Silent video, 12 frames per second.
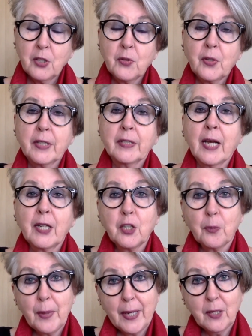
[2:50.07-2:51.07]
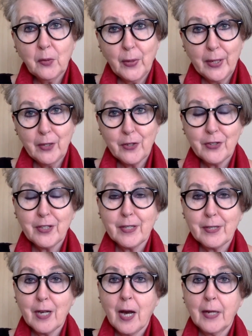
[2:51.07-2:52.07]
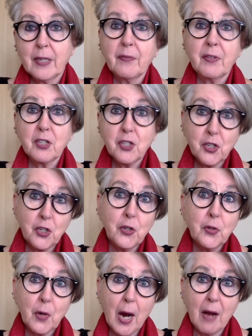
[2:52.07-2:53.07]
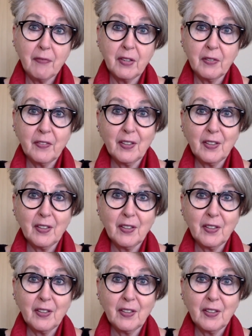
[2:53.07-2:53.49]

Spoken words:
you can let your beta readers decide if it's too graphic,